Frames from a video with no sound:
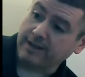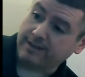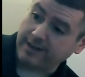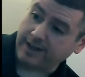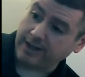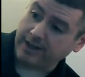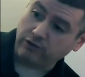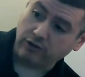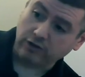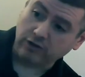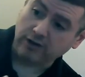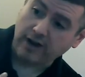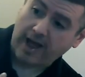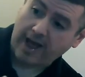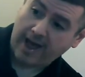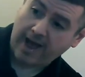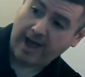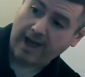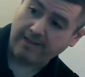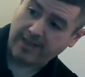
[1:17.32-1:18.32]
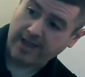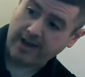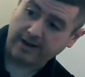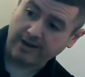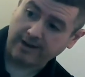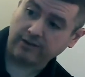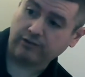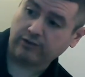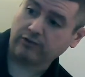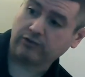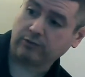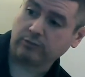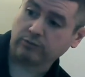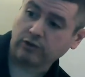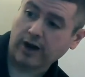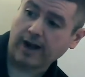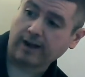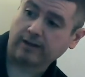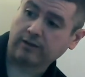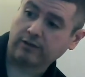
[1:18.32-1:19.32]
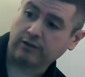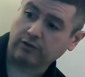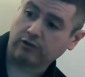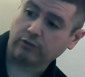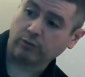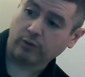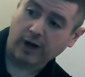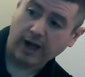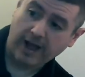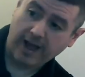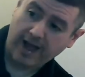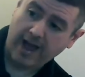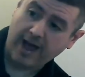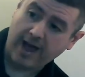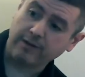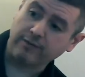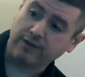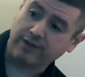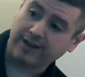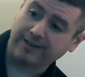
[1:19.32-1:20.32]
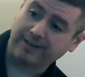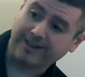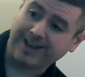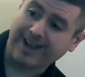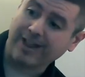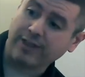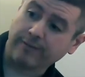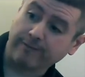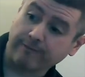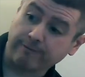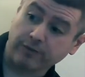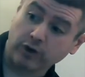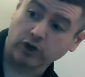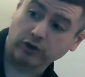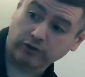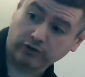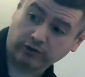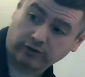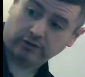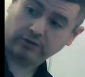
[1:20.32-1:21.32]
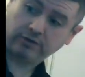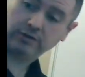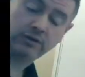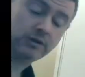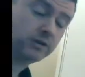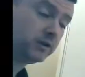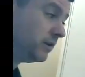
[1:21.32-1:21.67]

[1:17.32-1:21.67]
It's easier to add than it is to subtract. This is why I add everything together first,